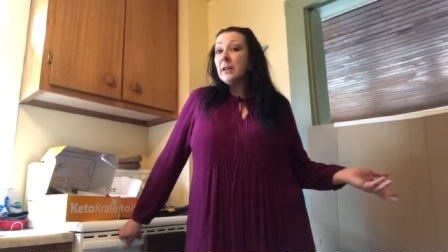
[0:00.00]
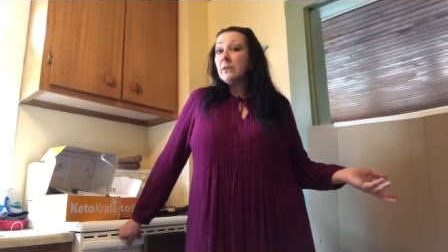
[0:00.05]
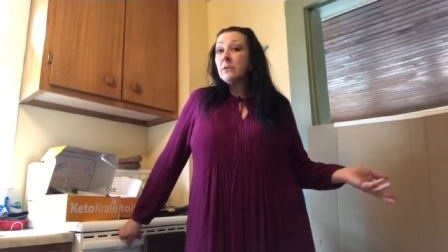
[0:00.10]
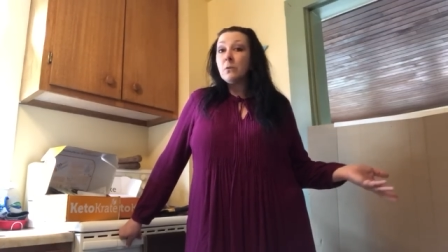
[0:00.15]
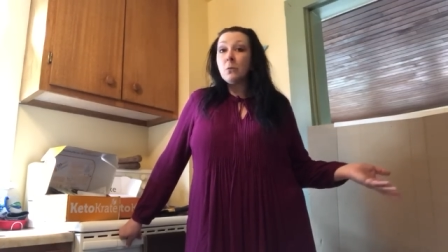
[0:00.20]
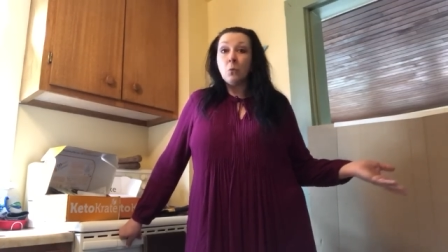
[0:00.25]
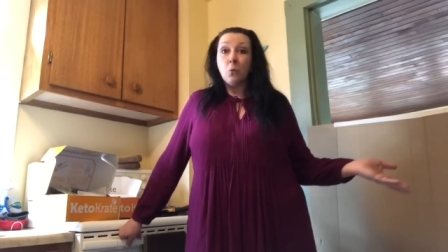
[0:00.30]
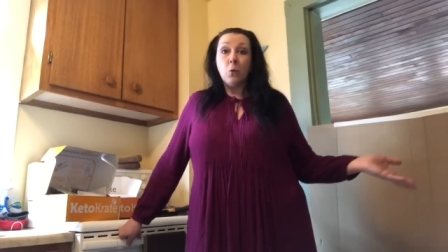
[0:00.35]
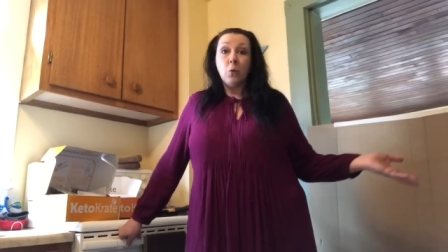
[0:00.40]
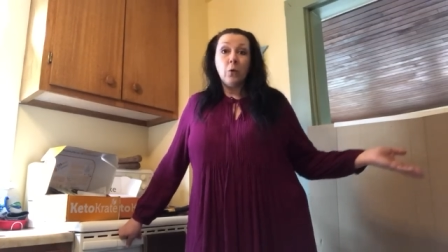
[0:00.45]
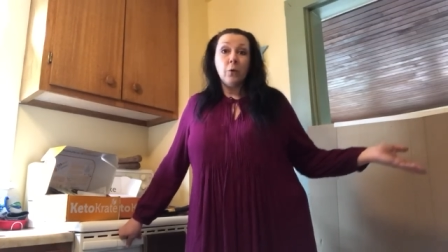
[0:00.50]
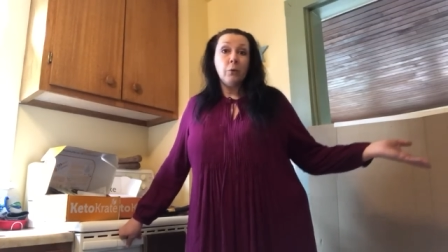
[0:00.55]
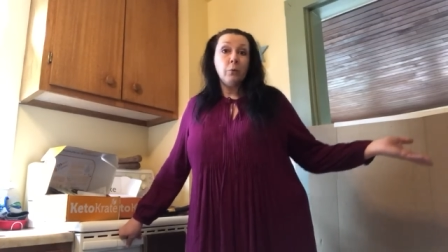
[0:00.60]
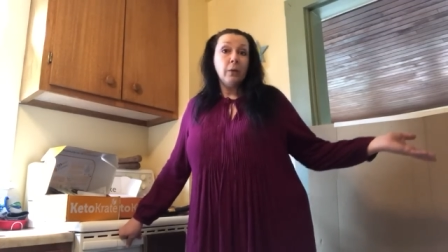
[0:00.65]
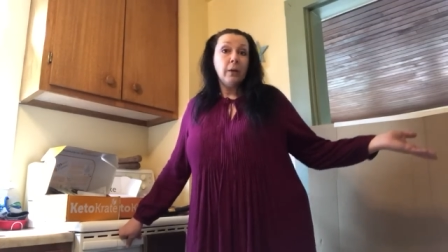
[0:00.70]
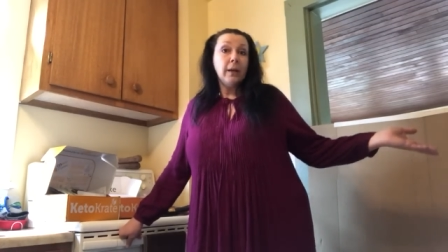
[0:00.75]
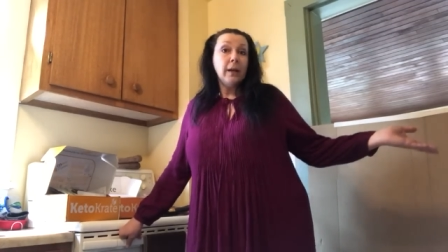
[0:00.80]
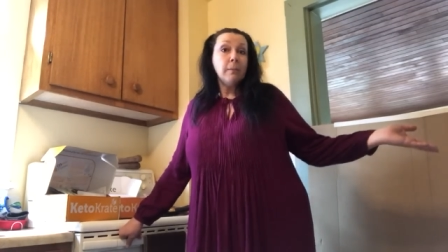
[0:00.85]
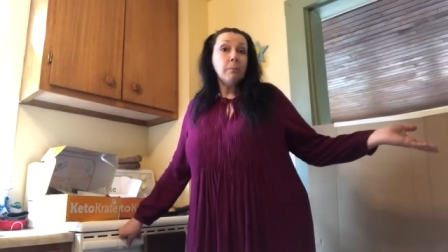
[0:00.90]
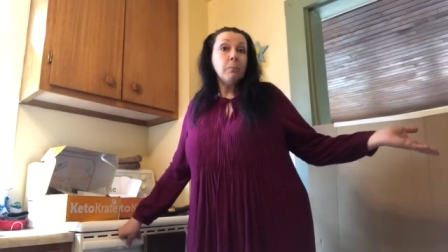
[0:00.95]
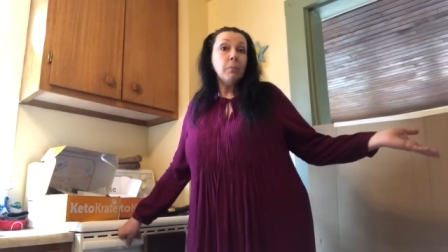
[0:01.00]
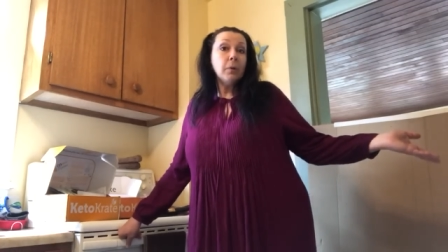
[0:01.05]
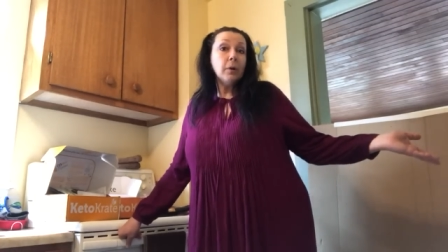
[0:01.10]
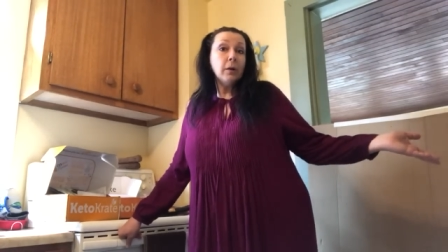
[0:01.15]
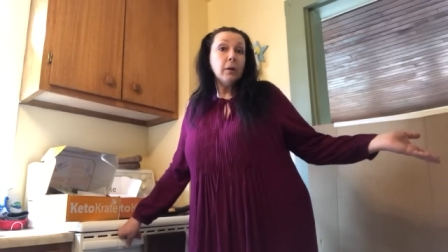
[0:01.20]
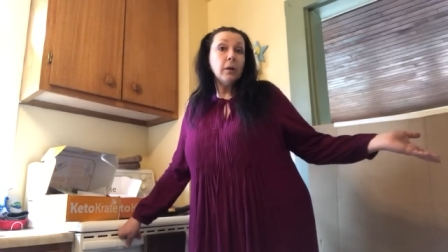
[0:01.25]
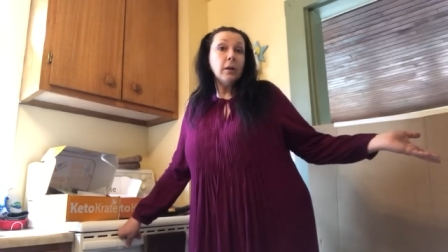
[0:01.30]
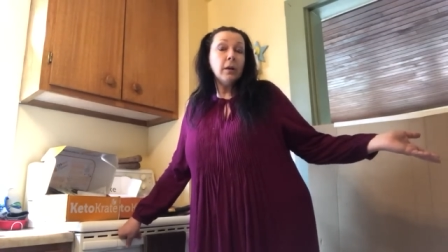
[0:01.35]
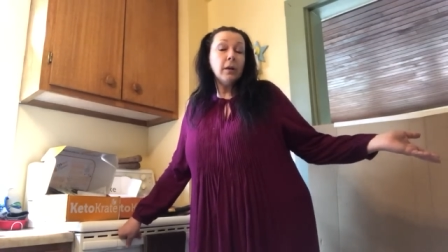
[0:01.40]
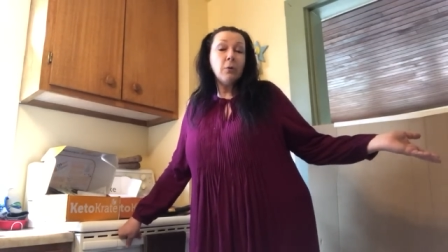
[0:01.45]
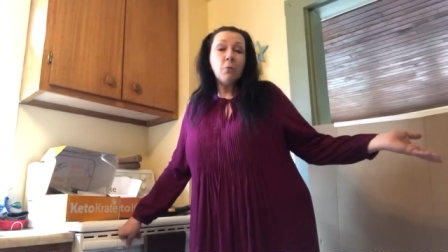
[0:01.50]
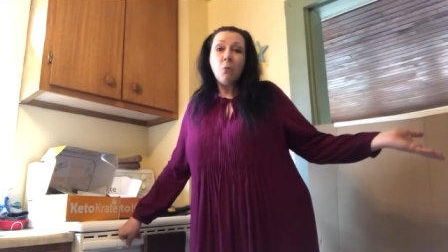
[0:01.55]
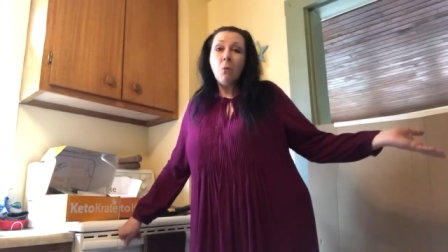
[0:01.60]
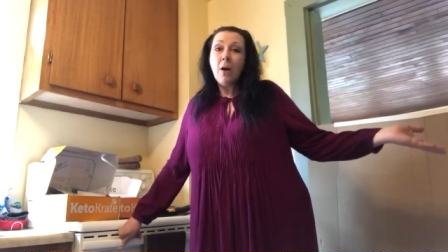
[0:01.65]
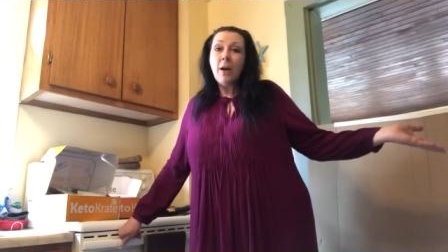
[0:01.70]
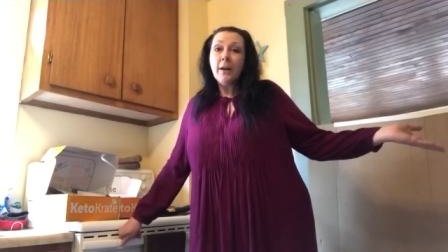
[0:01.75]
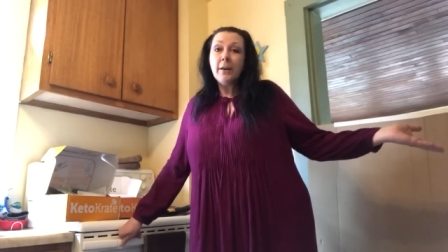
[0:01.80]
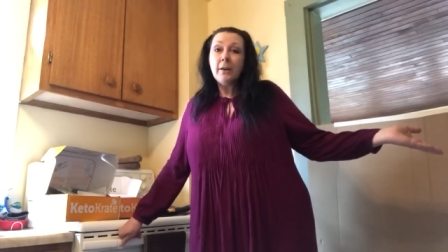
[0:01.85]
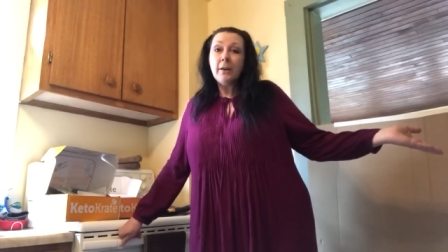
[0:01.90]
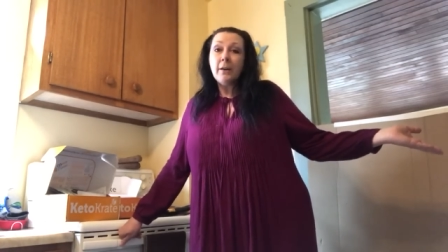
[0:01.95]
It's an award-winning book.
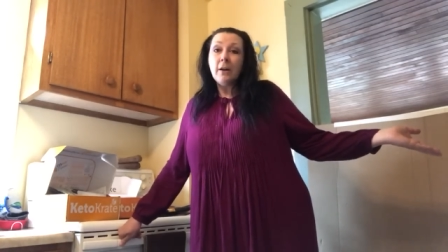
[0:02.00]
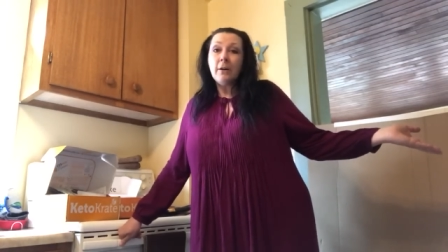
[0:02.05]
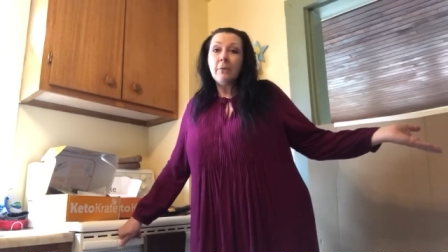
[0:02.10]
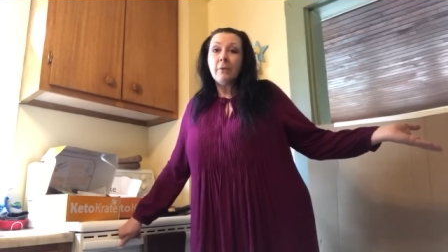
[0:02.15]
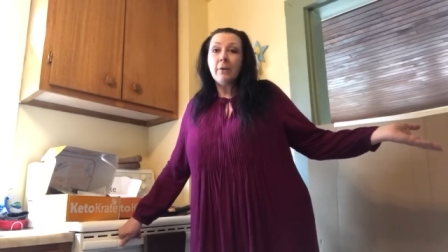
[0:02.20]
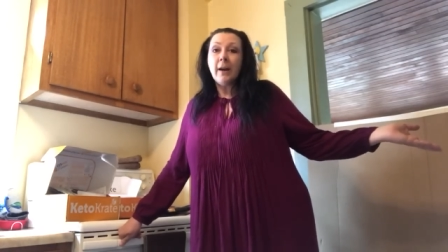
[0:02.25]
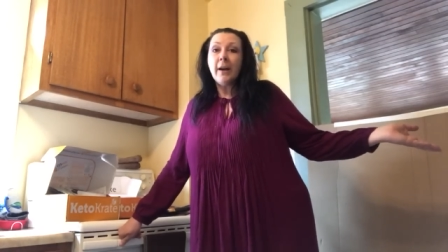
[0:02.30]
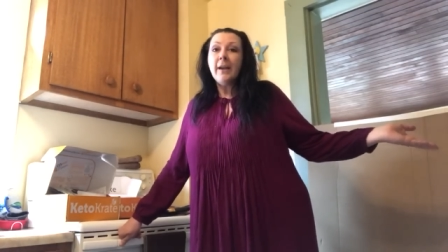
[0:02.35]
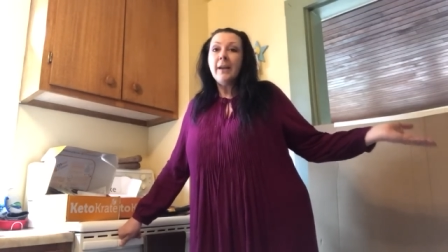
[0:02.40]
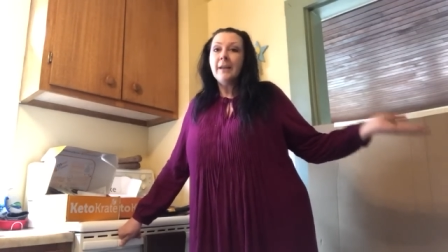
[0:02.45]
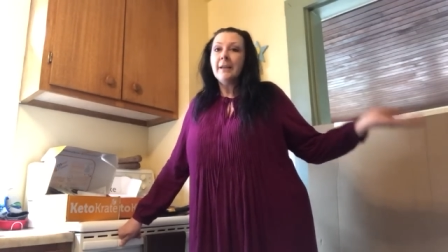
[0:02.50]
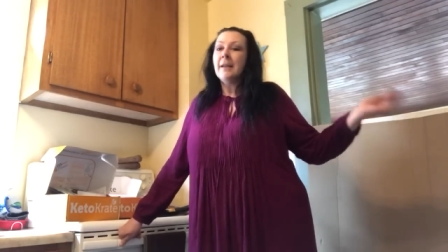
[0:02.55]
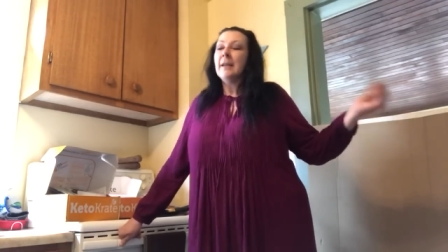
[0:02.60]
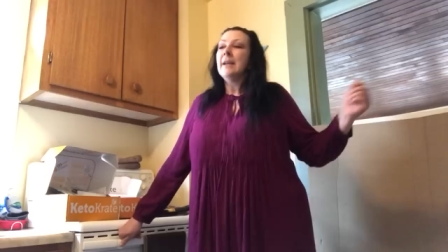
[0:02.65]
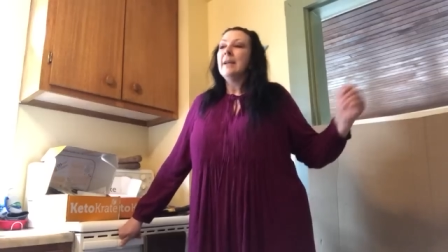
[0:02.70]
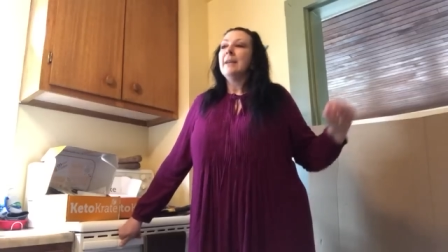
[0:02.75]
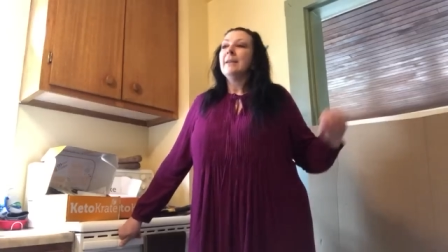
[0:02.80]
Why not, right?